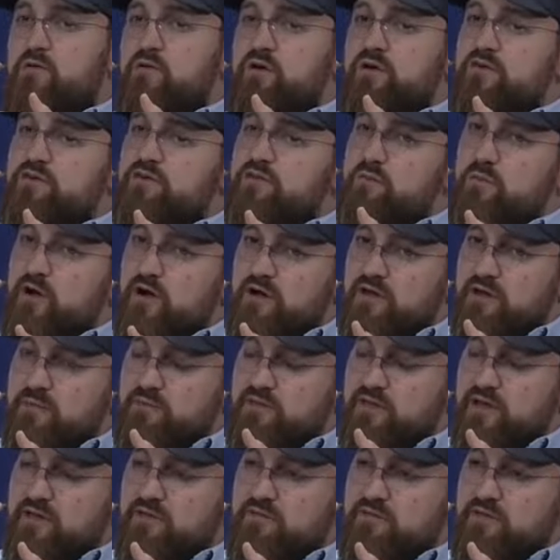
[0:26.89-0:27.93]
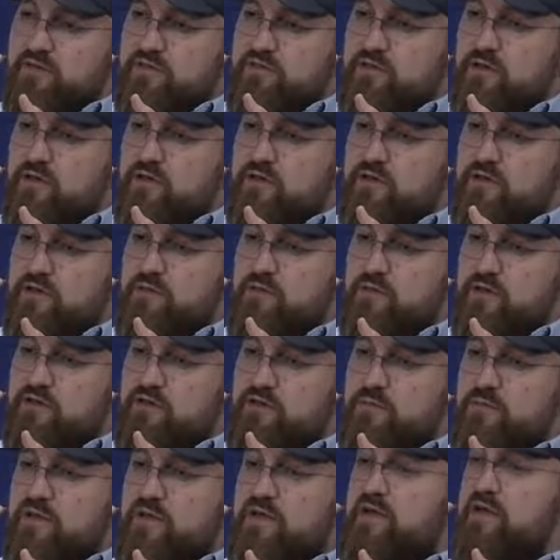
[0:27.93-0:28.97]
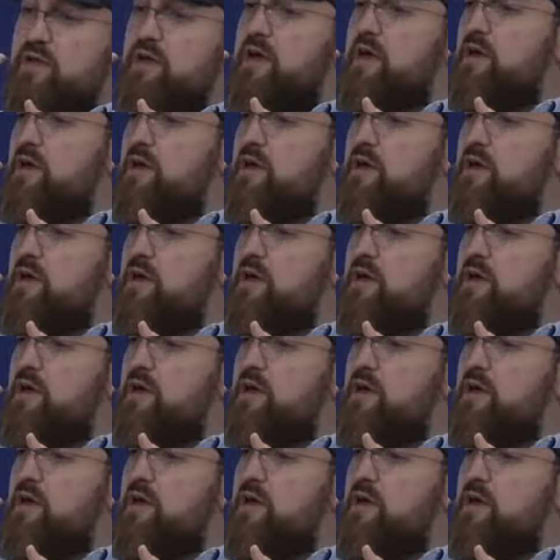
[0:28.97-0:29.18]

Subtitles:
Where's the marketplace for the token going to be?